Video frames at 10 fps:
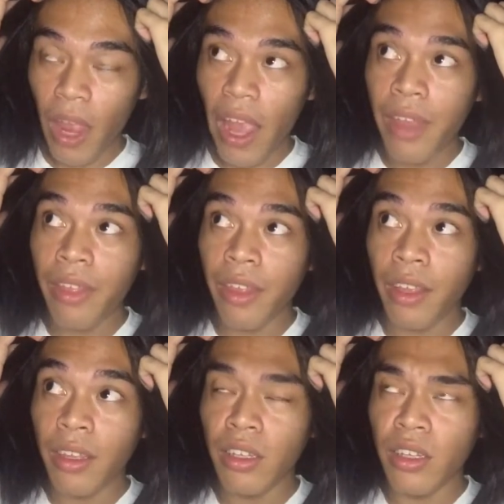I
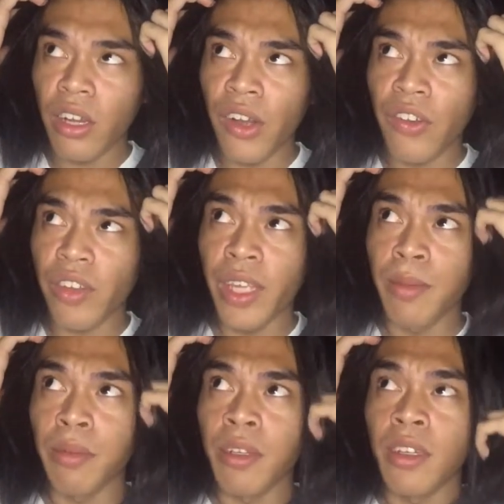think around
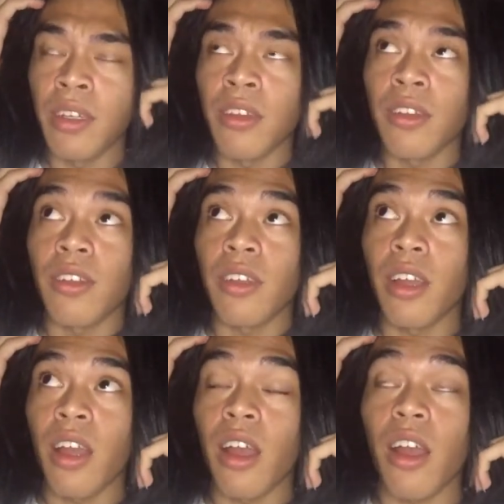April na to.
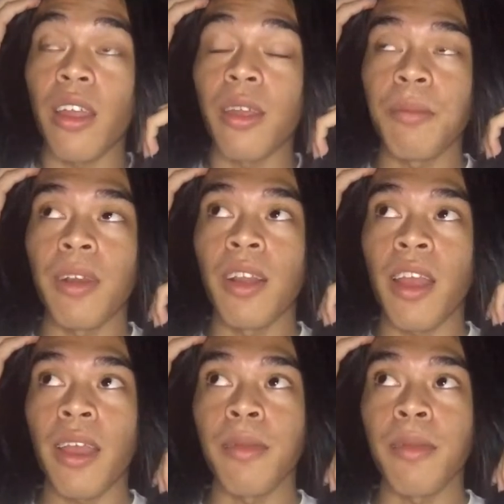April.